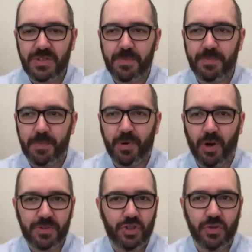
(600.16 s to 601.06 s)
the, the,
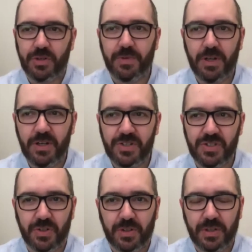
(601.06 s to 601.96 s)
props during
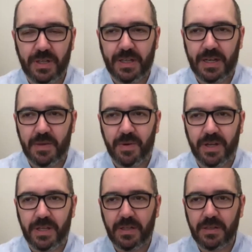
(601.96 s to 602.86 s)
rehearsal in any way?